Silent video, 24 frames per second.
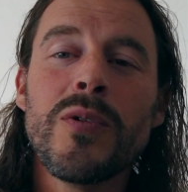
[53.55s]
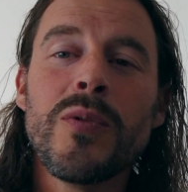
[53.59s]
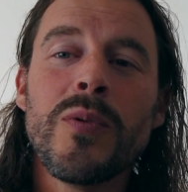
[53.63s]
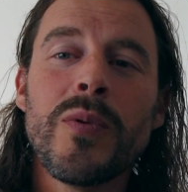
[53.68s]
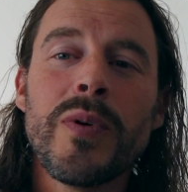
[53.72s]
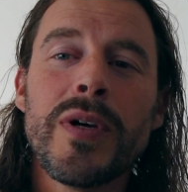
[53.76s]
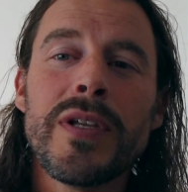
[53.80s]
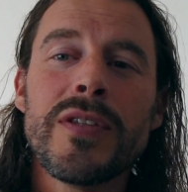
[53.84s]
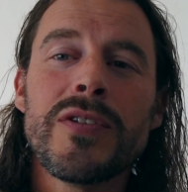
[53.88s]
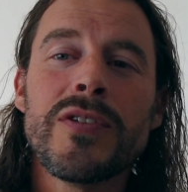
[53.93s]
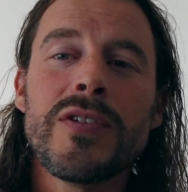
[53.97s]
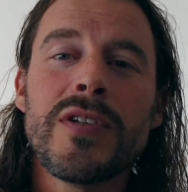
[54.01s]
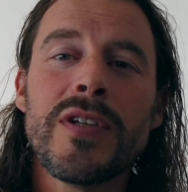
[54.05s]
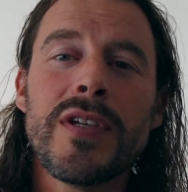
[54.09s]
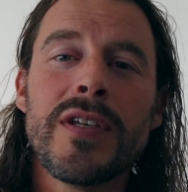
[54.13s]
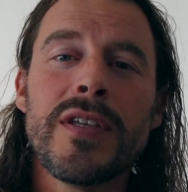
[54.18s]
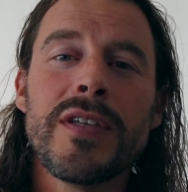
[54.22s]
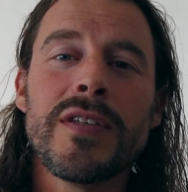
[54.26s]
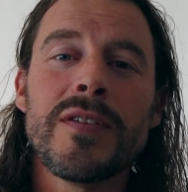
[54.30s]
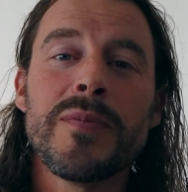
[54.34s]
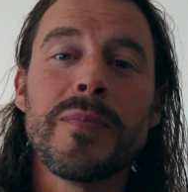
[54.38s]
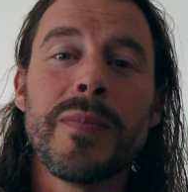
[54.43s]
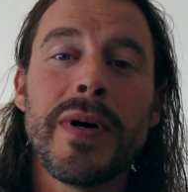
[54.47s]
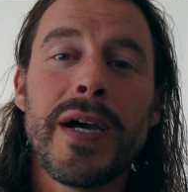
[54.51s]
which
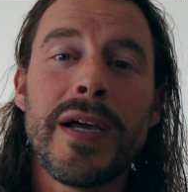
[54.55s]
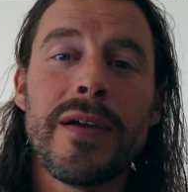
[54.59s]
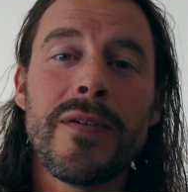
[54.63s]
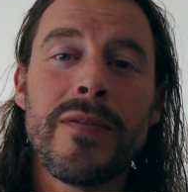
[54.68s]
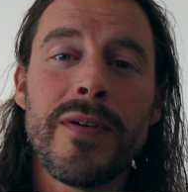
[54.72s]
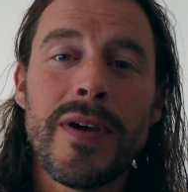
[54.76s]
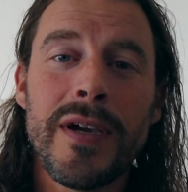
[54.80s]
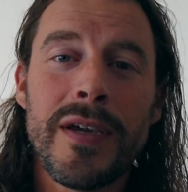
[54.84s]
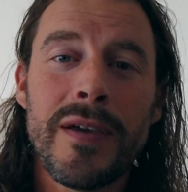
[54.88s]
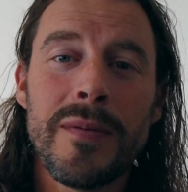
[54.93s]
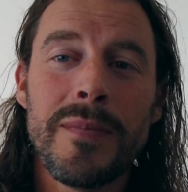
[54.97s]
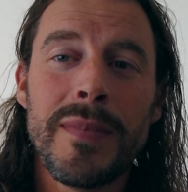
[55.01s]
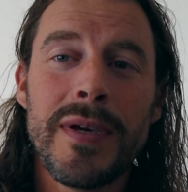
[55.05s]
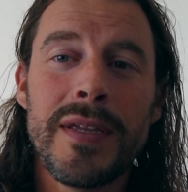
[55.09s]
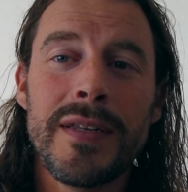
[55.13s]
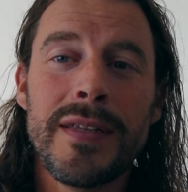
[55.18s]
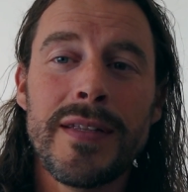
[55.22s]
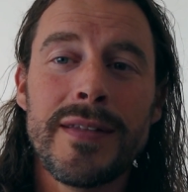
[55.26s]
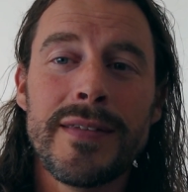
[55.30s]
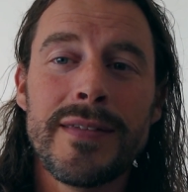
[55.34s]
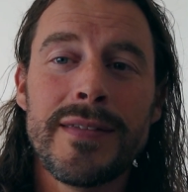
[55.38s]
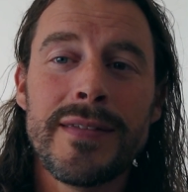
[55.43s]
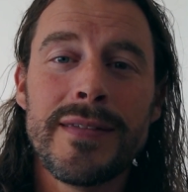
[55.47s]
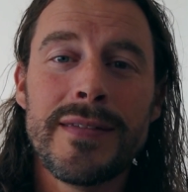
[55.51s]
is my
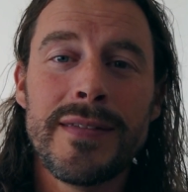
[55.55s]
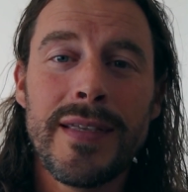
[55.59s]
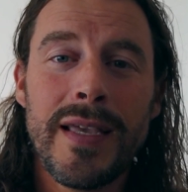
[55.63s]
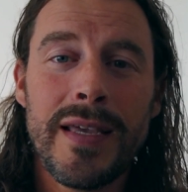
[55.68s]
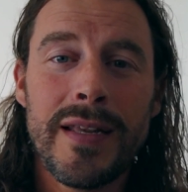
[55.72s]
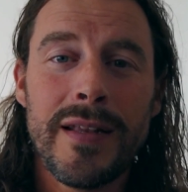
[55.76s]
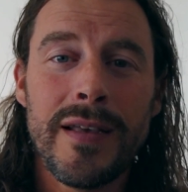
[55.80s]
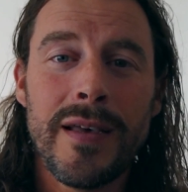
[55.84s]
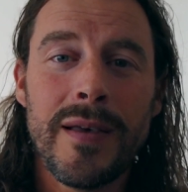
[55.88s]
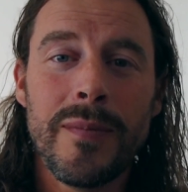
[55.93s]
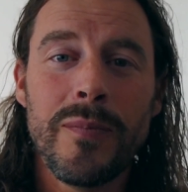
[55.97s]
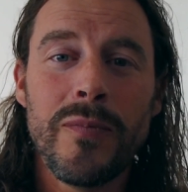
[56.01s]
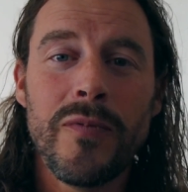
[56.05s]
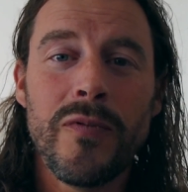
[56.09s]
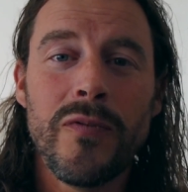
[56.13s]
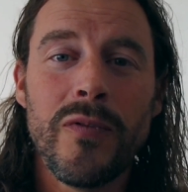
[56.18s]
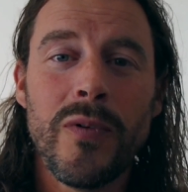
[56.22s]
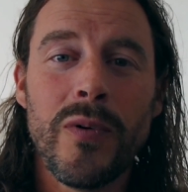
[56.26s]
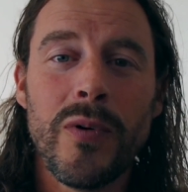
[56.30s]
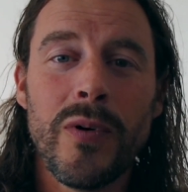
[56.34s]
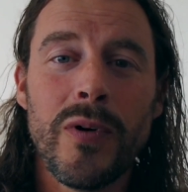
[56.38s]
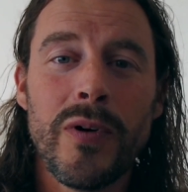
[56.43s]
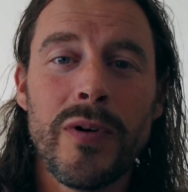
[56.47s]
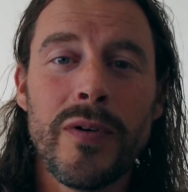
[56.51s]
recommended setup
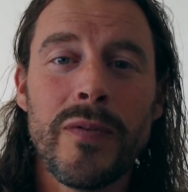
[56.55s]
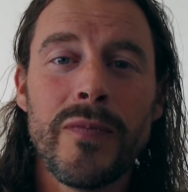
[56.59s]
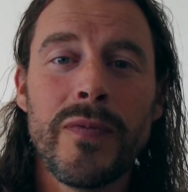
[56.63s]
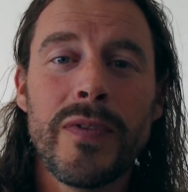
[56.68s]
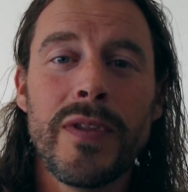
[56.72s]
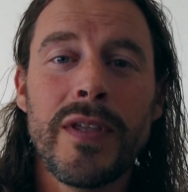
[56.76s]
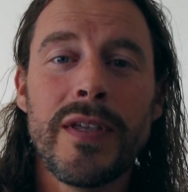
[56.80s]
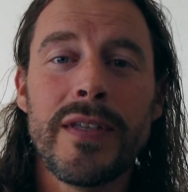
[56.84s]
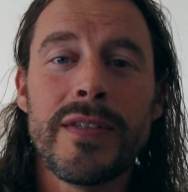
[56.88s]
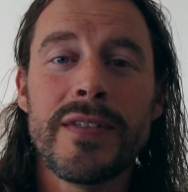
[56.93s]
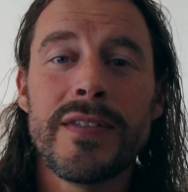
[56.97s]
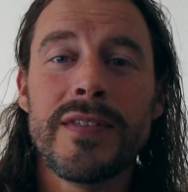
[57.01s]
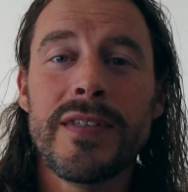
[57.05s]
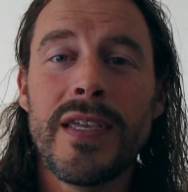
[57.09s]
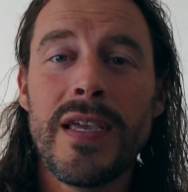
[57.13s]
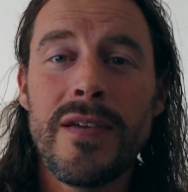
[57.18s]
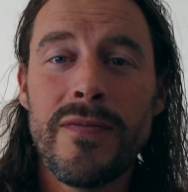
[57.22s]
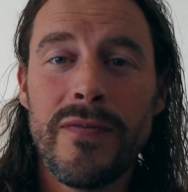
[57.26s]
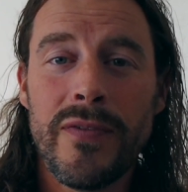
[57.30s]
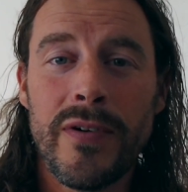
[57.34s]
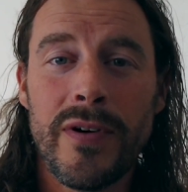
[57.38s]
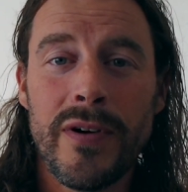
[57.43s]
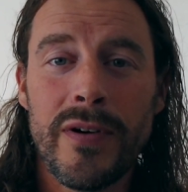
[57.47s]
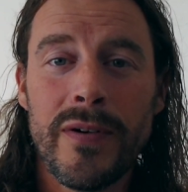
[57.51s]
for a
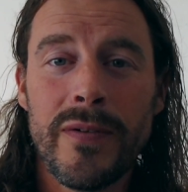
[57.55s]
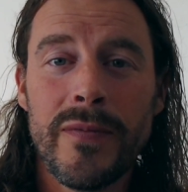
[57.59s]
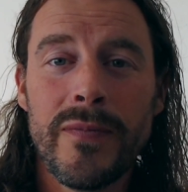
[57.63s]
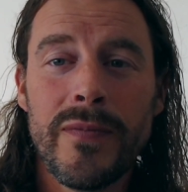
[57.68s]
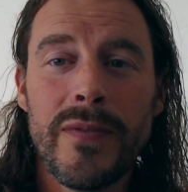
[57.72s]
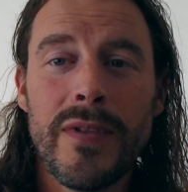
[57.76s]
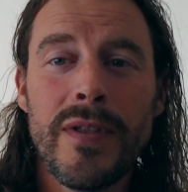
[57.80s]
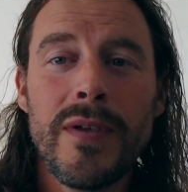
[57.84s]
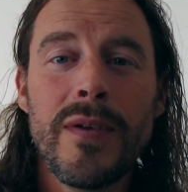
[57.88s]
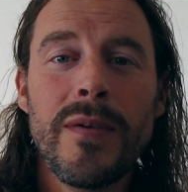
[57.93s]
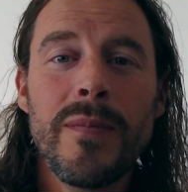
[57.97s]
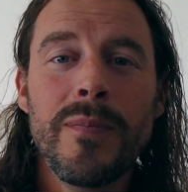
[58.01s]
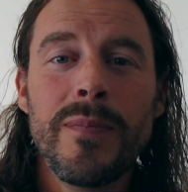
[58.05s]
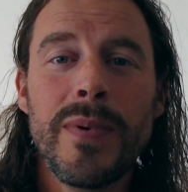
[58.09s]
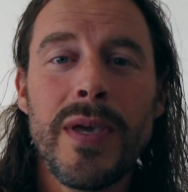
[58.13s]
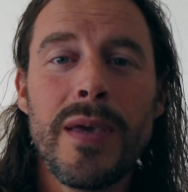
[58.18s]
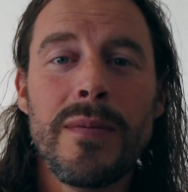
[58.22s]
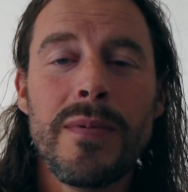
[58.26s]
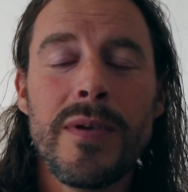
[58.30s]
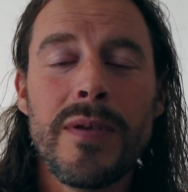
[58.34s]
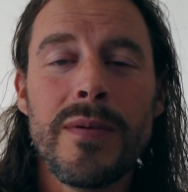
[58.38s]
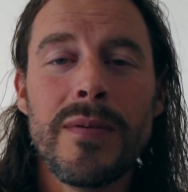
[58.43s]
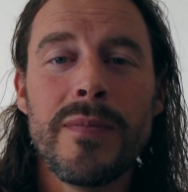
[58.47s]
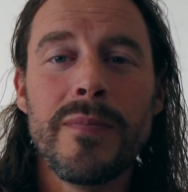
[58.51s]
safer
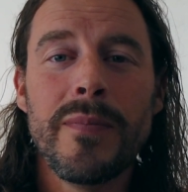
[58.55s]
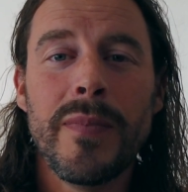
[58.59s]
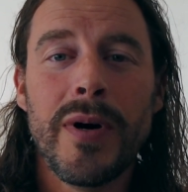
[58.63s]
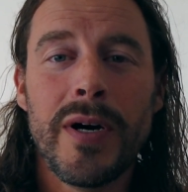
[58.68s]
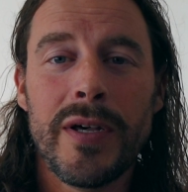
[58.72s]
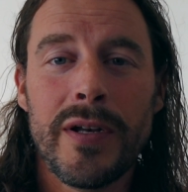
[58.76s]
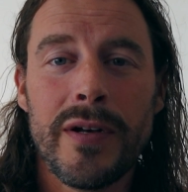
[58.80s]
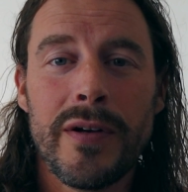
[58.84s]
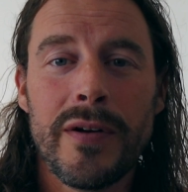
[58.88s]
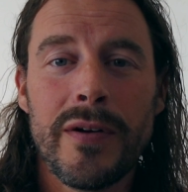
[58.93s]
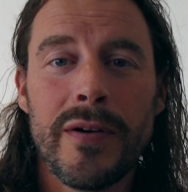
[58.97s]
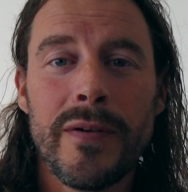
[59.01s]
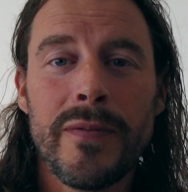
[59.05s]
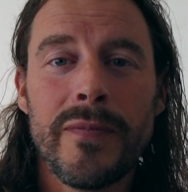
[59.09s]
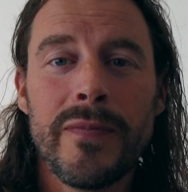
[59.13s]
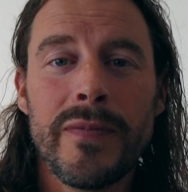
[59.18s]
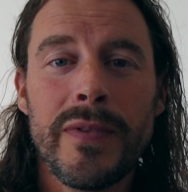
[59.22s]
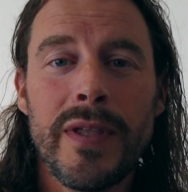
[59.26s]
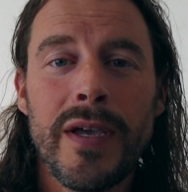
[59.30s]
baby monitor.